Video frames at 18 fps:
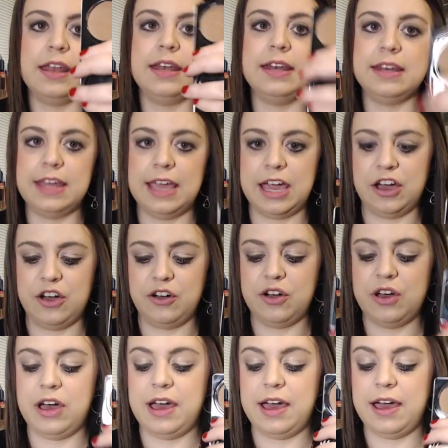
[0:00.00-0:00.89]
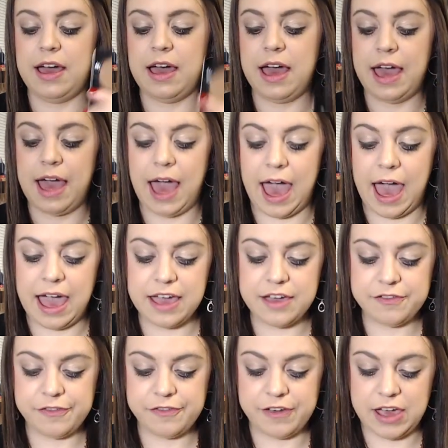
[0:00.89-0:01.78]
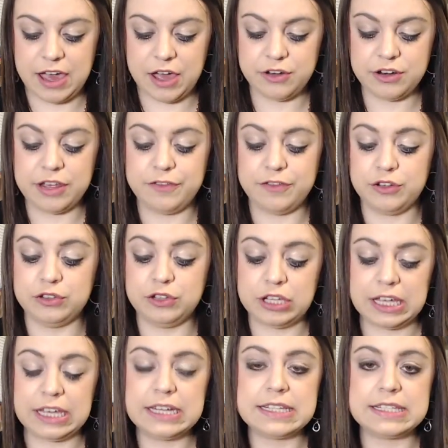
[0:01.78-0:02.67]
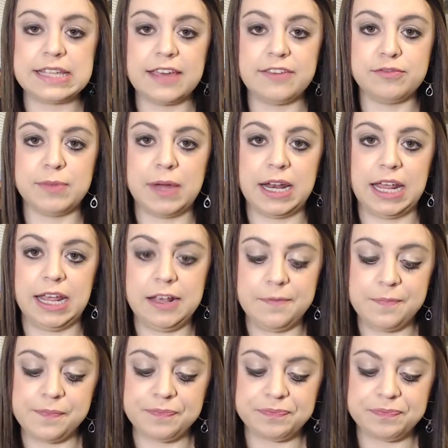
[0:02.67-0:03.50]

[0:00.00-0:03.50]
Now, I have found if you're looking to save money,